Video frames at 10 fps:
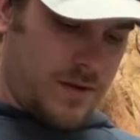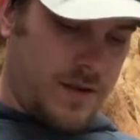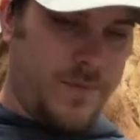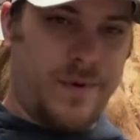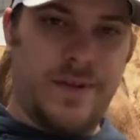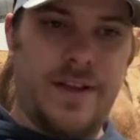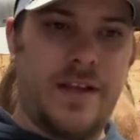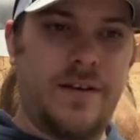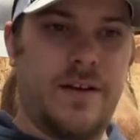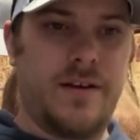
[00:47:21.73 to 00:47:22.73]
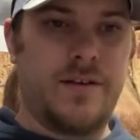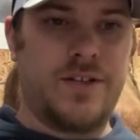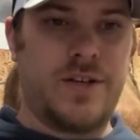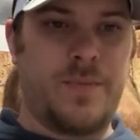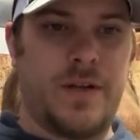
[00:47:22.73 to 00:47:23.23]
They really nail you on
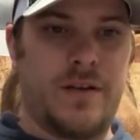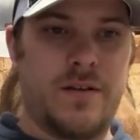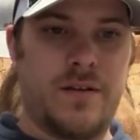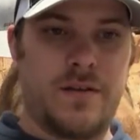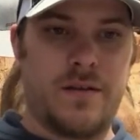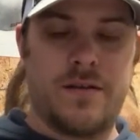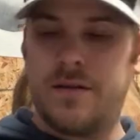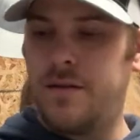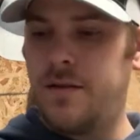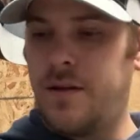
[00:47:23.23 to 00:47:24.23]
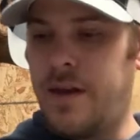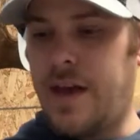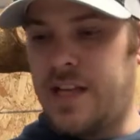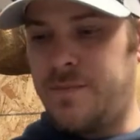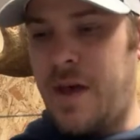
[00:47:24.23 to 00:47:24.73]
shipping and
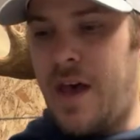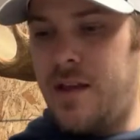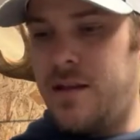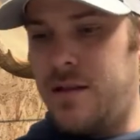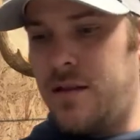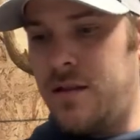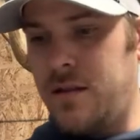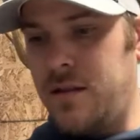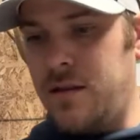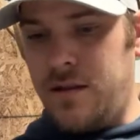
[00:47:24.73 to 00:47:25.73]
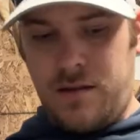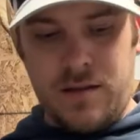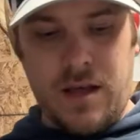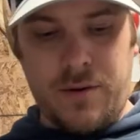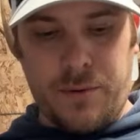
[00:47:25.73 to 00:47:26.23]
hazmat, and then
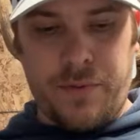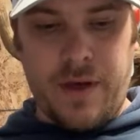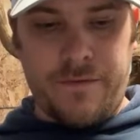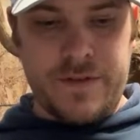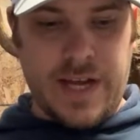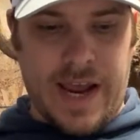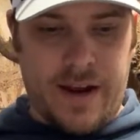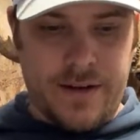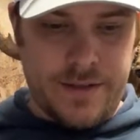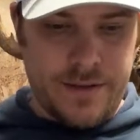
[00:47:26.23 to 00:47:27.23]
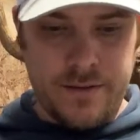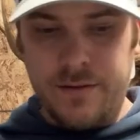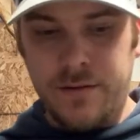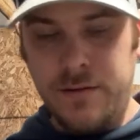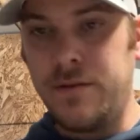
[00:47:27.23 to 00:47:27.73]
the other theft tax.
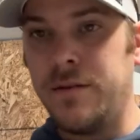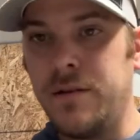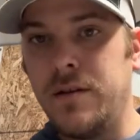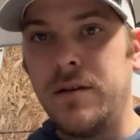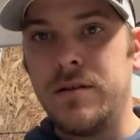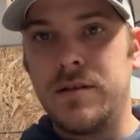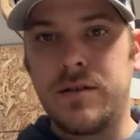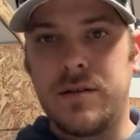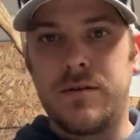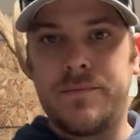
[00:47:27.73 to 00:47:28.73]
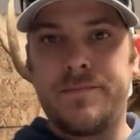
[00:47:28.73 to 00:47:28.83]
So.